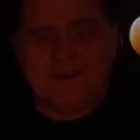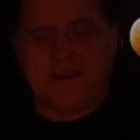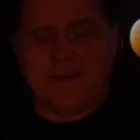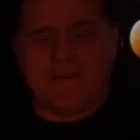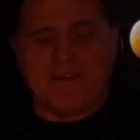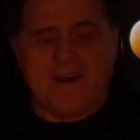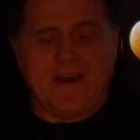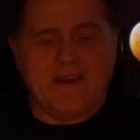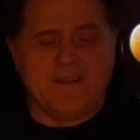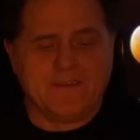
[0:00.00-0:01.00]
All
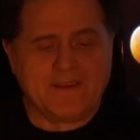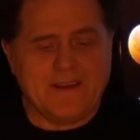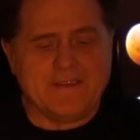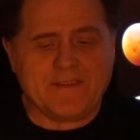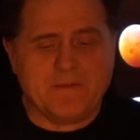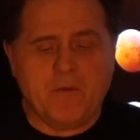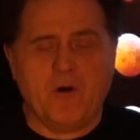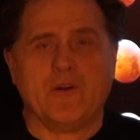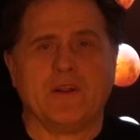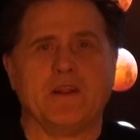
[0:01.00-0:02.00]
right, I'll get into the
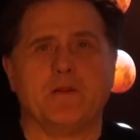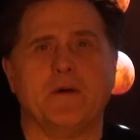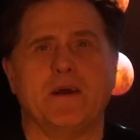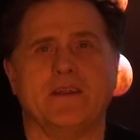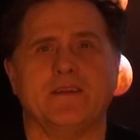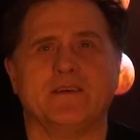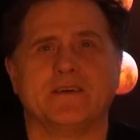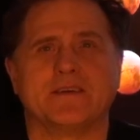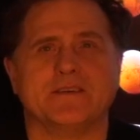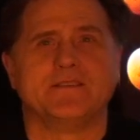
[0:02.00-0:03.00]
moon a little bit,
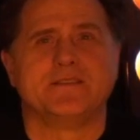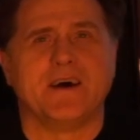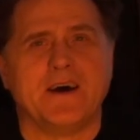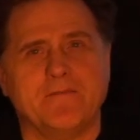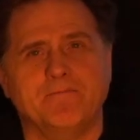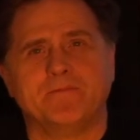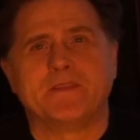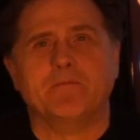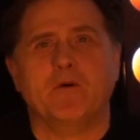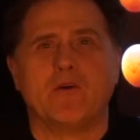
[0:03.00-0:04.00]
because the
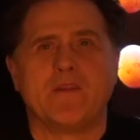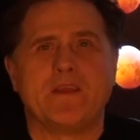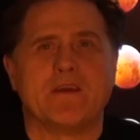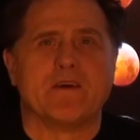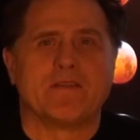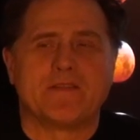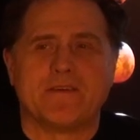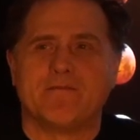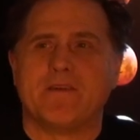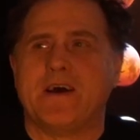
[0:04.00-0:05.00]
moon and the earth,
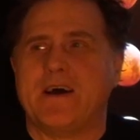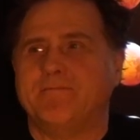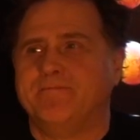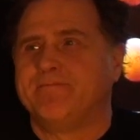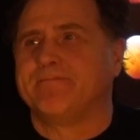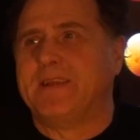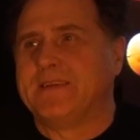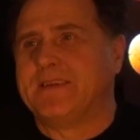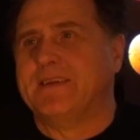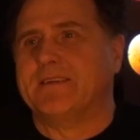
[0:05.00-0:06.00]
they're,
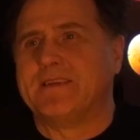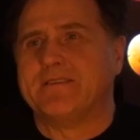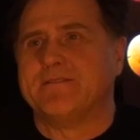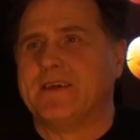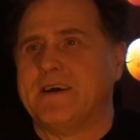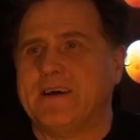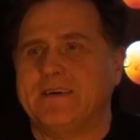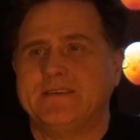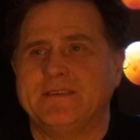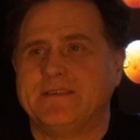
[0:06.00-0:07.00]
you know,
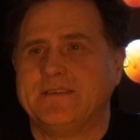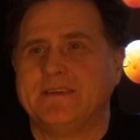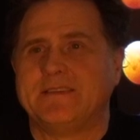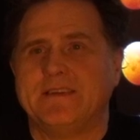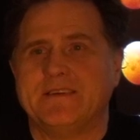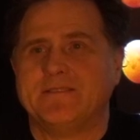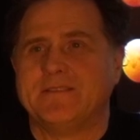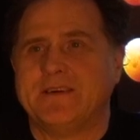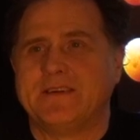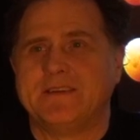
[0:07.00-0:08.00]
they're
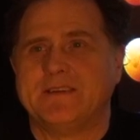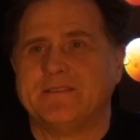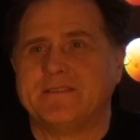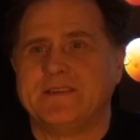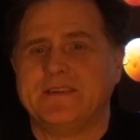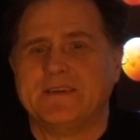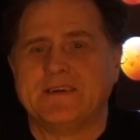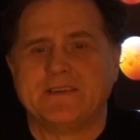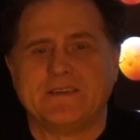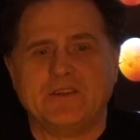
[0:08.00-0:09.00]
you know,
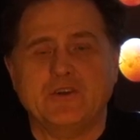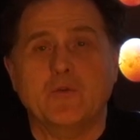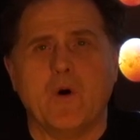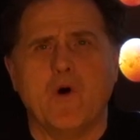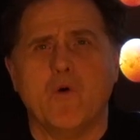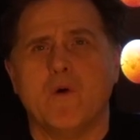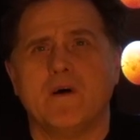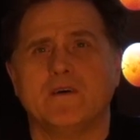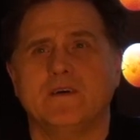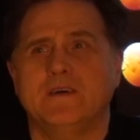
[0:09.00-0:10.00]
the duo.
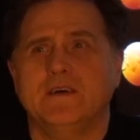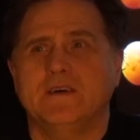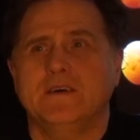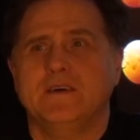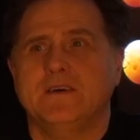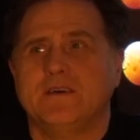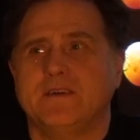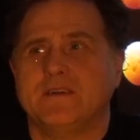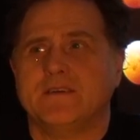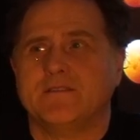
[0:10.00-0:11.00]

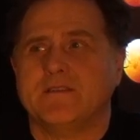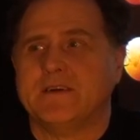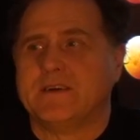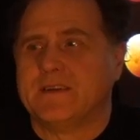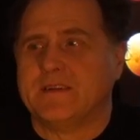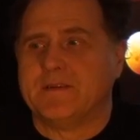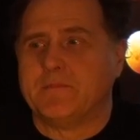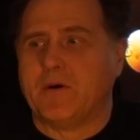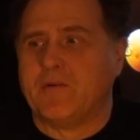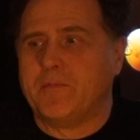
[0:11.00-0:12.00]
They're, you know, they're
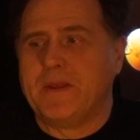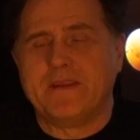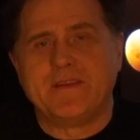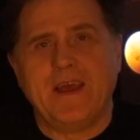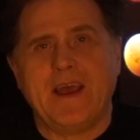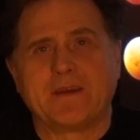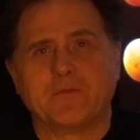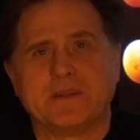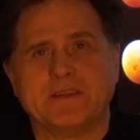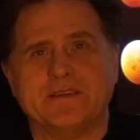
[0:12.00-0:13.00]
both being tagged
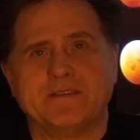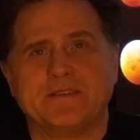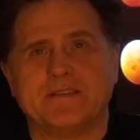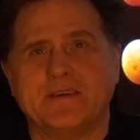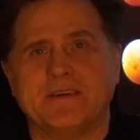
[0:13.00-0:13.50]
with this,